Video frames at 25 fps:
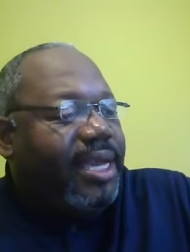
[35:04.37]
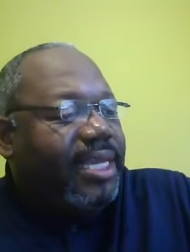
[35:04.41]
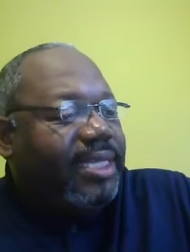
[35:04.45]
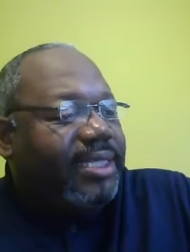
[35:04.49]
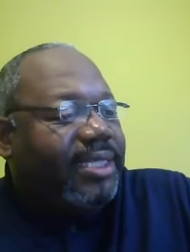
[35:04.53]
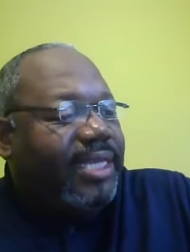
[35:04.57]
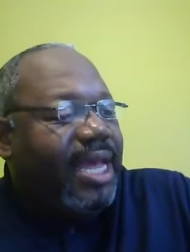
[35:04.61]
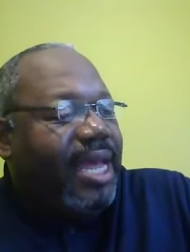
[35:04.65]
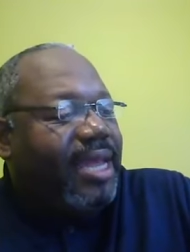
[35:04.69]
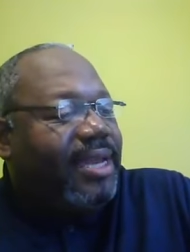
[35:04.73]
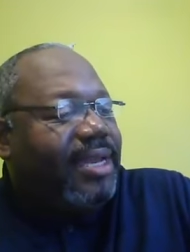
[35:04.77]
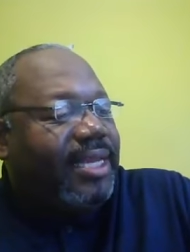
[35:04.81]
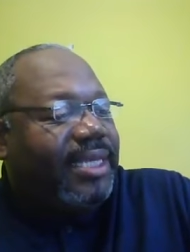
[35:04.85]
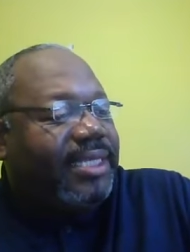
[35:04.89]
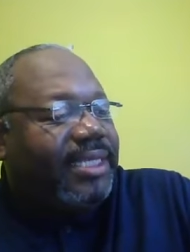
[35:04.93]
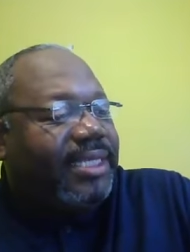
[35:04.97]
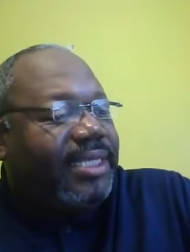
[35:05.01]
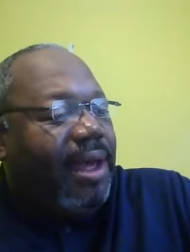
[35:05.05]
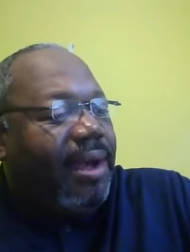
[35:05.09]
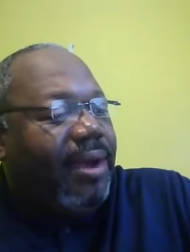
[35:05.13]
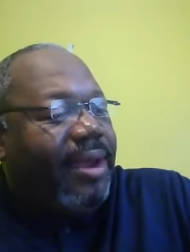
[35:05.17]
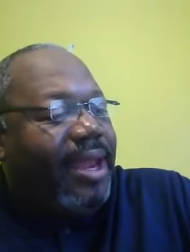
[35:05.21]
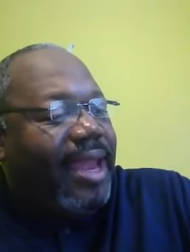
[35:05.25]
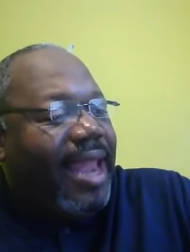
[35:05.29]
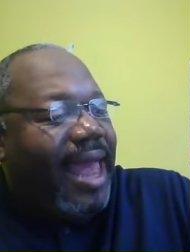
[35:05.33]
he suddenly
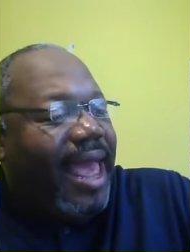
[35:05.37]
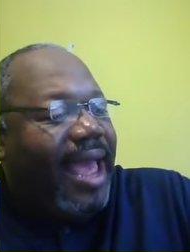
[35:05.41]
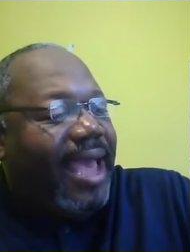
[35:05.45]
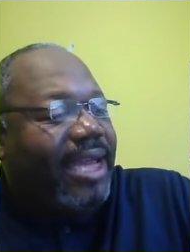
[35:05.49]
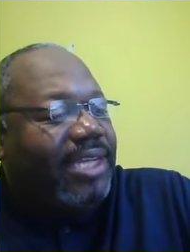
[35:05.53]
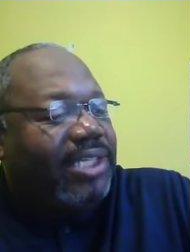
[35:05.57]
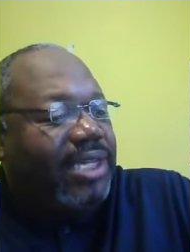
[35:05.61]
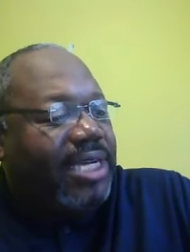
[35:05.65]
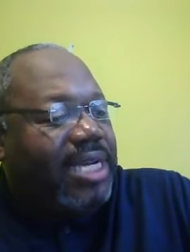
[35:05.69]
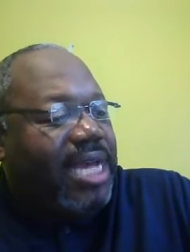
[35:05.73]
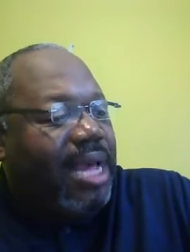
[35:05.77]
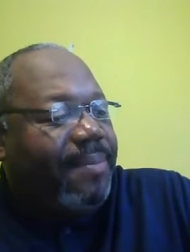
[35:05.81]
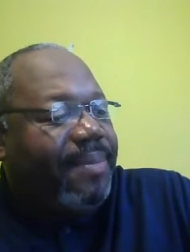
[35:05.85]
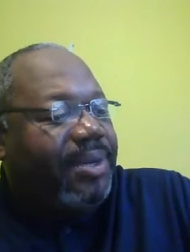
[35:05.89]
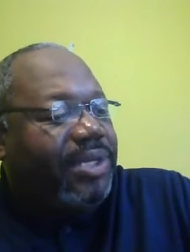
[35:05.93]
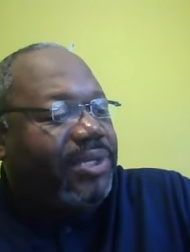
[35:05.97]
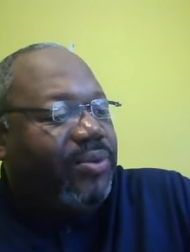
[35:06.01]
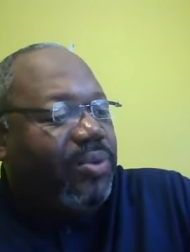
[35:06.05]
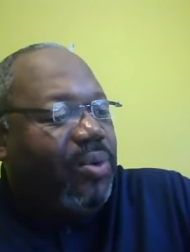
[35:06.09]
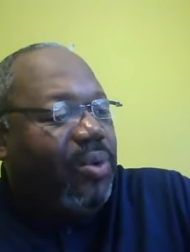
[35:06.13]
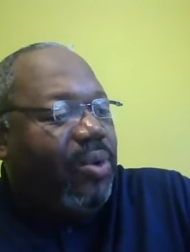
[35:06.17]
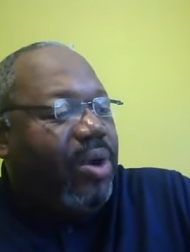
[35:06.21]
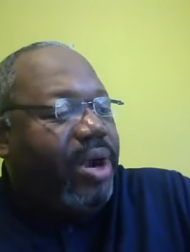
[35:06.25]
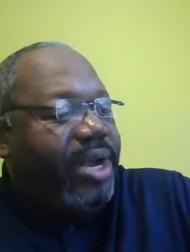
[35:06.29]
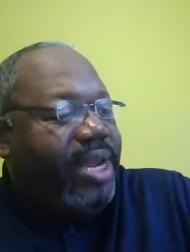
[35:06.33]
saw Elijah coming
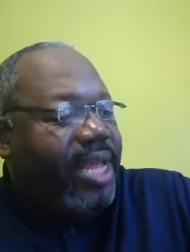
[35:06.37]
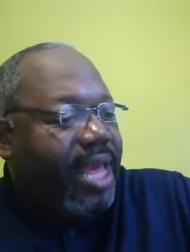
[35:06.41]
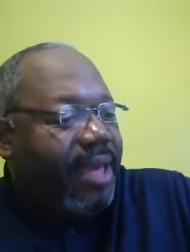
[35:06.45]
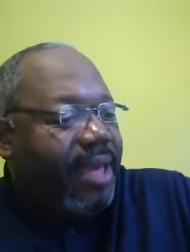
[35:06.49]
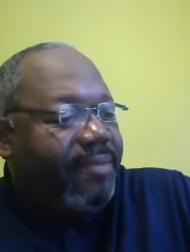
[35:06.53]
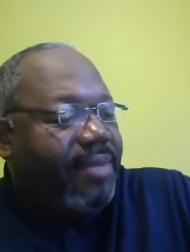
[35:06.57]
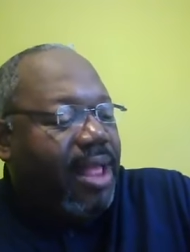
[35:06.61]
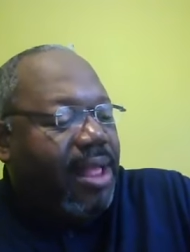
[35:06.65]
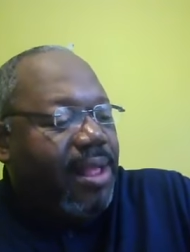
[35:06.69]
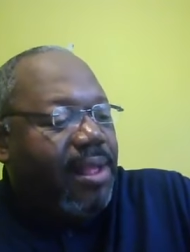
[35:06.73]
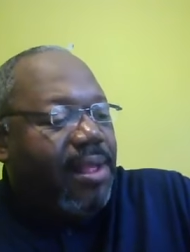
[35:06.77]
toward him.